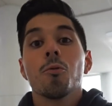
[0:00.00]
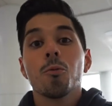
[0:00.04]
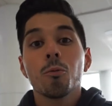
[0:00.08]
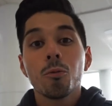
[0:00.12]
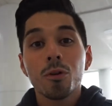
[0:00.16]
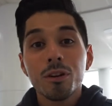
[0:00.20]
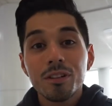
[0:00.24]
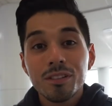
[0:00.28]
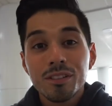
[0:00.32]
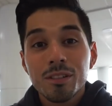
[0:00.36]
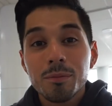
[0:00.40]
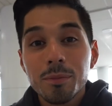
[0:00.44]

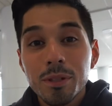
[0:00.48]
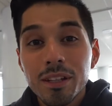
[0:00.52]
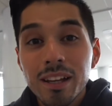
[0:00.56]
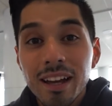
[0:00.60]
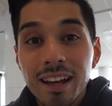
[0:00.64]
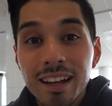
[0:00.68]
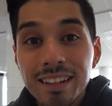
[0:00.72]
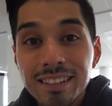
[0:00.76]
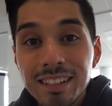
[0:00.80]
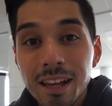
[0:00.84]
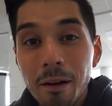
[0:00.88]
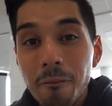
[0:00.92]
What is it,
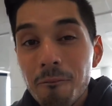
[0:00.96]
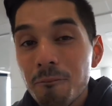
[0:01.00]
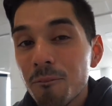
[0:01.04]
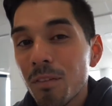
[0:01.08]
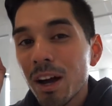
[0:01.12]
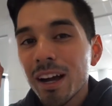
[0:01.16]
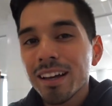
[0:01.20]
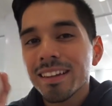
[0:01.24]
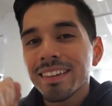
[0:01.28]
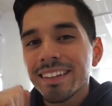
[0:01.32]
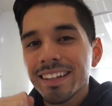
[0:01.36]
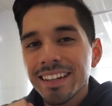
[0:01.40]
guys? I'm
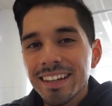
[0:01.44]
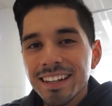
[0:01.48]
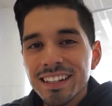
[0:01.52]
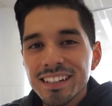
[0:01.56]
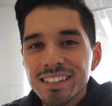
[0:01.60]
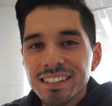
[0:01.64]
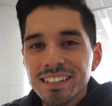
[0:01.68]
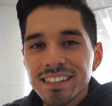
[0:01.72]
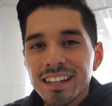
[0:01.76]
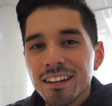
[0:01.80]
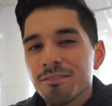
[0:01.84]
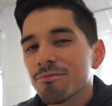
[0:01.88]
finally
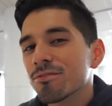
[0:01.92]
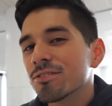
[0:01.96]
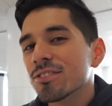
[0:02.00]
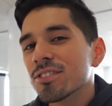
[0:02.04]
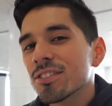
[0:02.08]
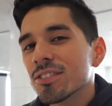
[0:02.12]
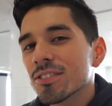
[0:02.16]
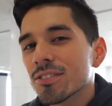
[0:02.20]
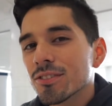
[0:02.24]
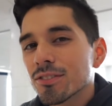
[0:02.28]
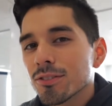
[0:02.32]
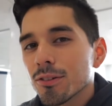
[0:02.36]
in San
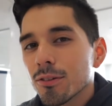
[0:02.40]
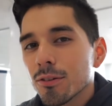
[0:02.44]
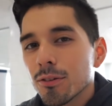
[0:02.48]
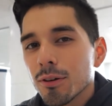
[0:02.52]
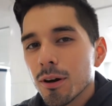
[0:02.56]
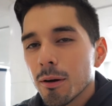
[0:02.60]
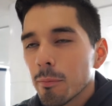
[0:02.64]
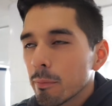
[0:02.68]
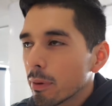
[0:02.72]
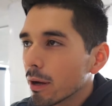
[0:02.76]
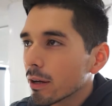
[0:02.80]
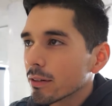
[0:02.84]
Francisco.
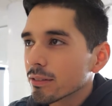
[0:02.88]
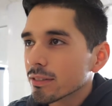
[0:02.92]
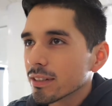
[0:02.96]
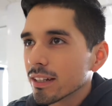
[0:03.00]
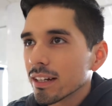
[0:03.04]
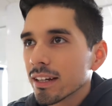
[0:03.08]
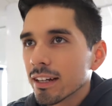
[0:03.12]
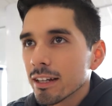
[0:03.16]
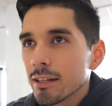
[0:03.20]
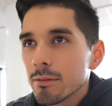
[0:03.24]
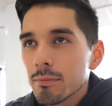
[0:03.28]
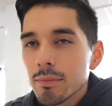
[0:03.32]
About
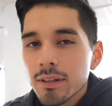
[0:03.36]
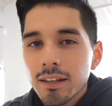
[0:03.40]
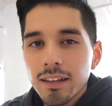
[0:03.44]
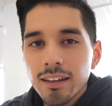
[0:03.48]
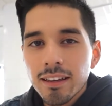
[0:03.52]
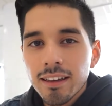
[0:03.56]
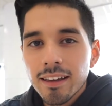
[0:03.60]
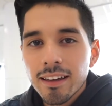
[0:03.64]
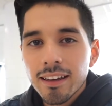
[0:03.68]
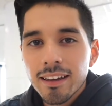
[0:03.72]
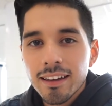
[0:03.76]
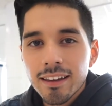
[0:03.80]
time.
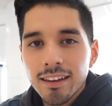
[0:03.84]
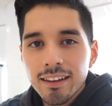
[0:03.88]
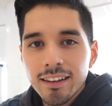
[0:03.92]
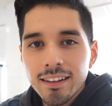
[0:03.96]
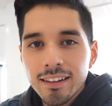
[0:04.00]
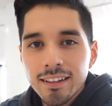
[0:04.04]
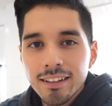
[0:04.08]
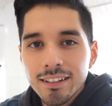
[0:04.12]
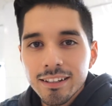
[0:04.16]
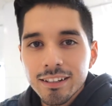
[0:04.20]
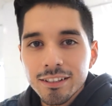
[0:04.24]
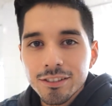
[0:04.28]

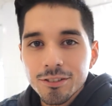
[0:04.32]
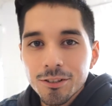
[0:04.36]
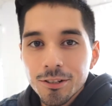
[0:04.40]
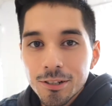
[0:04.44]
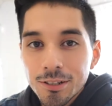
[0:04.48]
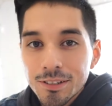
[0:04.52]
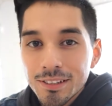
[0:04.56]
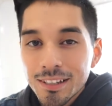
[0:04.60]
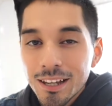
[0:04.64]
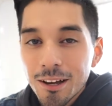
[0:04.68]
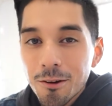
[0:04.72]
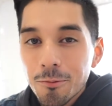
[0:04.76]
And it
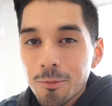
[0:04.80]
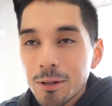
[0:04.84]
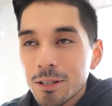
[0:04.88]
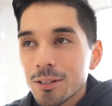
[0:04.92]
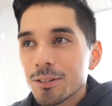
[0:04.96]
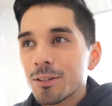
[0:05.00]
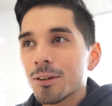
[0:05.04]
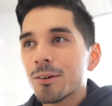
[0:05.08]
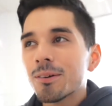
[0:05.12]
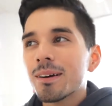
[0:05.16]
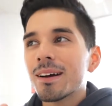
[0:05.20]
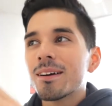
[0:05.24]
turns out we
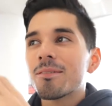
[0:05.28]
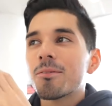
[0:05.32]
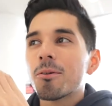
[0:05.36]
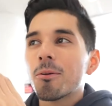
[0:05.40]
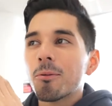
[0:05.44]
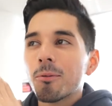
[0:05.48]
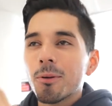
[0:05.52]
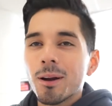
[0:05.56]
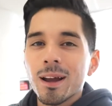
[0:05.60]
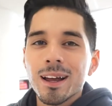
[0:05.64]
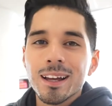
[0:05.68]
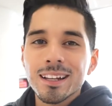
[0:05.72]
don't have a
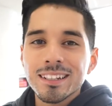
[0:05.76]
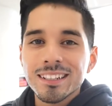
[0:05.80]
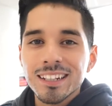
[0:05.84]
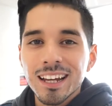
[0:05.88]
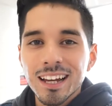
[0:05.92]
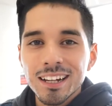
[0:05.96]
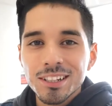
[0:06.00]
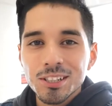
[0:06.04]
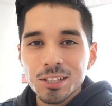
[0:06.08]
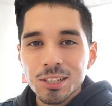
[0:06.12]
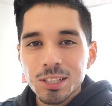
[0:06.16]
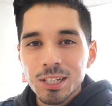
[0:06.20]
ride to
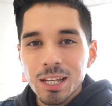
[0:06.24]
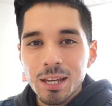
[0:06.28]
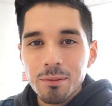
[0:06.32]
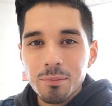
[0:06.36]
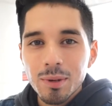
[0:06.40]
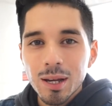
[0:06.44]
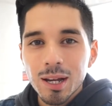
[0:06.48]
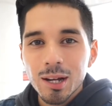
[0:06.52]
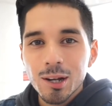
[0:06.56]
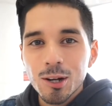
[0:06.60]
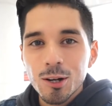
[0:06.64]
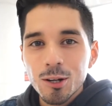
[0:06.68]
actually get
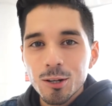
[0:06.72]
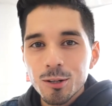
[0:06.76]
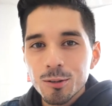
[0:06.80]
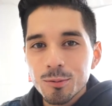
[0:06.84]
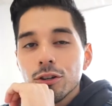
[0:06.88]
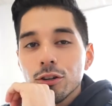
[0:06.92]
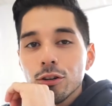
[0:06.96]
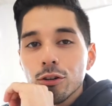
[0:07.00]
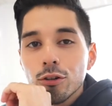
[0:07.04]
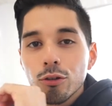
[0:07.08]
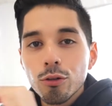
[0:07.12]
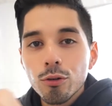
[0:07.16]
back home.
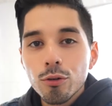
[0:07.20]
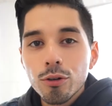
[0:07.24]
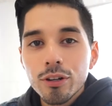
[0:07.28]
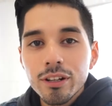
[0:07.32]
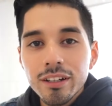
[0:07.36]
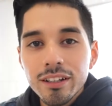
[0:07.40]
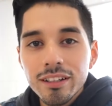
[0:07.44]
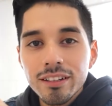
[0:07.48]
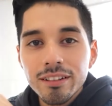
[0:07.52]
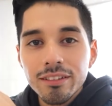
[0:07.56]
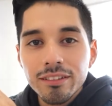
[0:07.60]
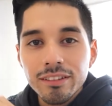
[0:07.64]

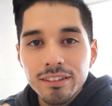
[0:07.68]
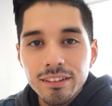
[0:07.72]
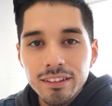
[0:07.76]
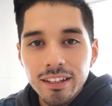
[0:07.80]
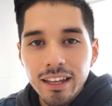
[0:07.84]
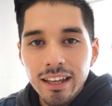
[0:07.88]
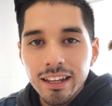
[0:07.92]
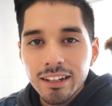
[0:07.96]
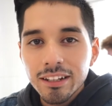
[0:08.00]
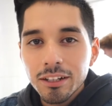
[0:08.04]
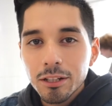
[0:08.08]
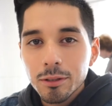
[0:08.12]
Gloria
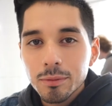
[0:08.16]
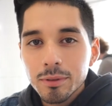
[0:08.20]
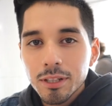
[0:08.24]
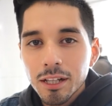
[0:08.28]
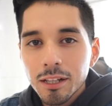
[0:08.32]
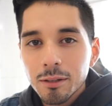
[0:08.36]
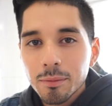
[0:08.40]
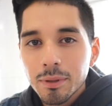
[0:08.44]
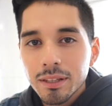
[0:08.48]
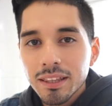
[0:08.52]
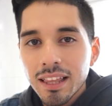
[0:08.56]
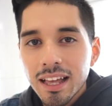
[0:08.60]
ended up
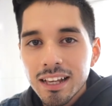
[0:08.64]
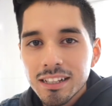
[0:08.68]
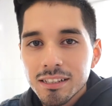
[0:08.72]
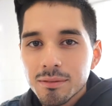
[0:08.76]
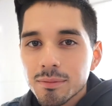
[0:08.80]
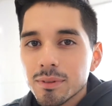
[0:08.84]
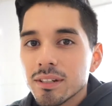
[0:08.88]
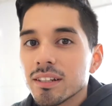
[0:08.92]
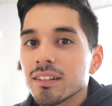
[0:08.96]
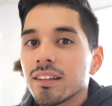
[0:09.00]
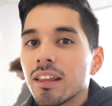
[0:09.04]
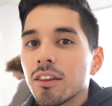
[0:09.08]
telling me last
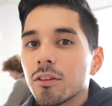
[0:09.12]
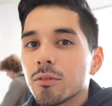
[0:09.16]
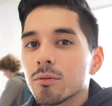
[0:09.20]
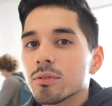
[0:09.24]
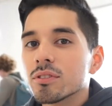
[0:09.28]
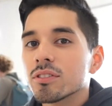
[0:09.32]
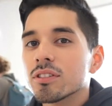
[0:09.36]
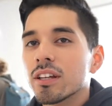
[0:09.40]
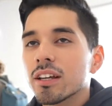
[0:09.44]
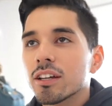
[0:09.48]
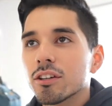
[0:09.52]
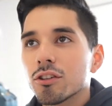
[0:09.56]
minute that there
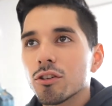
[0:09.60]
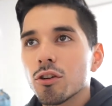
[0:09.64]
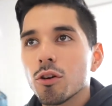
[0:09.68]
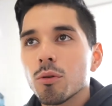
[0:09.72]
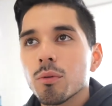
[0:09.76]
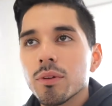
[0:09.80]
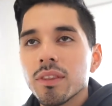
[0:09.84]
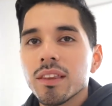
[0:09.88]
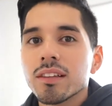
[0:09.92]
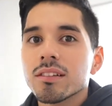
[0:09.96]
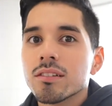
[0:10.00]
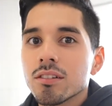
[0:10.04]
was like no
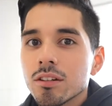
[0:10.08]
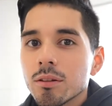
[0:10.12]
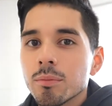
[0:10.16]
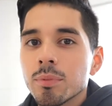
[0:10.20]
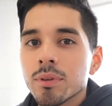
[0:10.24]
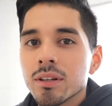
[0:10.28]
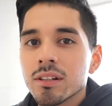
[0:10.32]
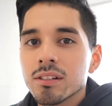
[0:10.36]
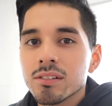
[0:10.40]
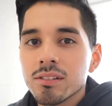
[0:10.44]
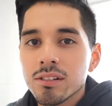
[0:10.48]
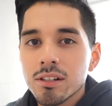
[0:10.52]
one that's gonna
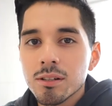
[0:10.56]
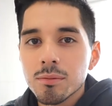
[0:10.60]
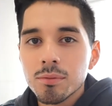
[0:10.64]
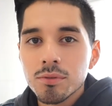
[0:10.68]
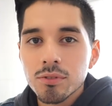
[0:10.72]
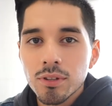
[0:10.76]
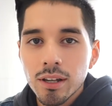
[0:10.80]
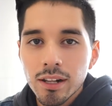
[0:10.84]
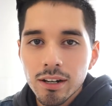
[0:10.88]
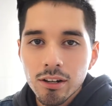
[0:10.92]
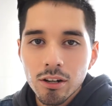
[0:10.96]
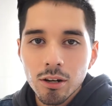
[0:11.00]
pick us up,
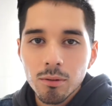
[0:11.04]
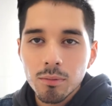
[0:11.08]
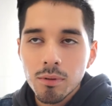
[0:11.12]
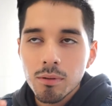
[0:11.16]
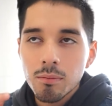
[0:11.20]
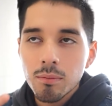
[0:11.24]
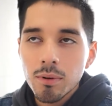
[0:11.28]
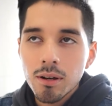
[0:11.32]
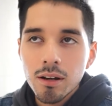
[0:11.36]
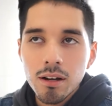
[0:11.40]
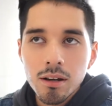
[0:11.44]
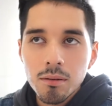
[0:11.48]
so I had to call my
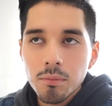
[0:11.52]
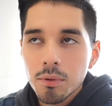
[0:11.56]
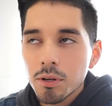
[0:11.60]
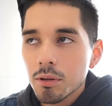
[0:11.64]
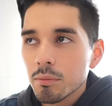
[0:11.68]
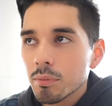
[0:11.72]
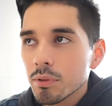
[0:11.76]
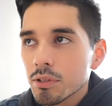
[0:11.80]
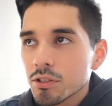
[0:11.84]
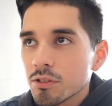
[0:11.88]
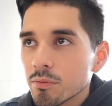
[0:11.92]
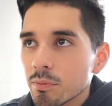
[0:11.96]
mom and a
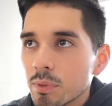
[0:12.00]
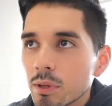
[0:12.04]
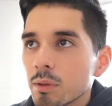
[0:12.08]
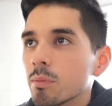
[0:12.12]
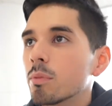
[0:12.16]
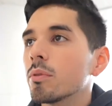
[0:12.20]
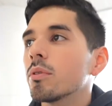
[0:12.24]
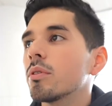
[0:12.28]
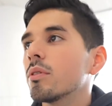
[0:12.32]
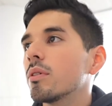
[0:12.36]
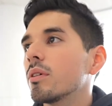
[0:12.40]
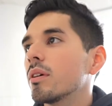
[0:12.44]
bunch of
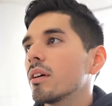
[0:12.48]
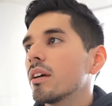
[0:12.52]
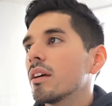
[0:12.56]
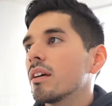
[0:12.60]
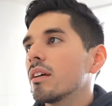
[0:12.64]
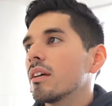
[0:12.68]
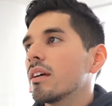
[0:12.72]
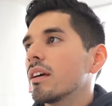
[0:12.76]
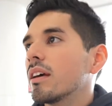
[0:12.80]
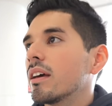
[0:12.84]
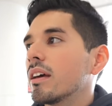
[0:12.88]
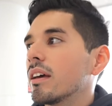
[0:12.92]
people.
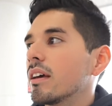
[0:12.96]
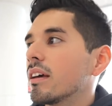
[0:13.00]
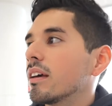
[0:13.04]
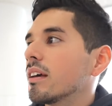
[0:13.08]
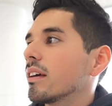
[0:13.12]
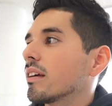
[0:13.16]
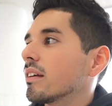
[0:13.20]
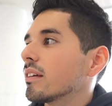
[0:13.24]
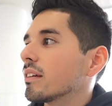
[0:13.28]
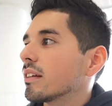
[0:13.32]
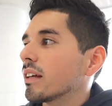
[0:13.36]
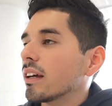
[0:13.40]

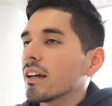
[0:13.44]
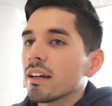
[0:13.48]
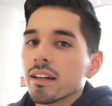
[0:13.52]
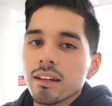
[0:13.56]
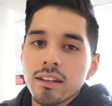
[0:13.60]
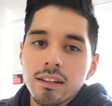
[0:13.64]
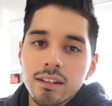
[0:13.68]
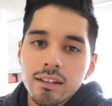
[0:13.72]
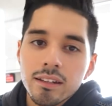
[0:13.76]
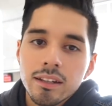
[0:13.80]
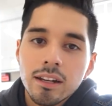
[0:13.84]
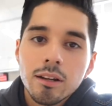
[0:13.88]
And yeah,
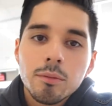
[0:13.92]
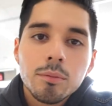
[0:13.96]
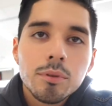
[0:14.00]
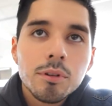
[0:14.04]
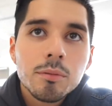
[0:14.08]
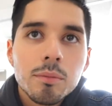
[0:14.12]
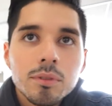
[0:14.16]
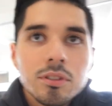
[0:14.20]
now I'm pretty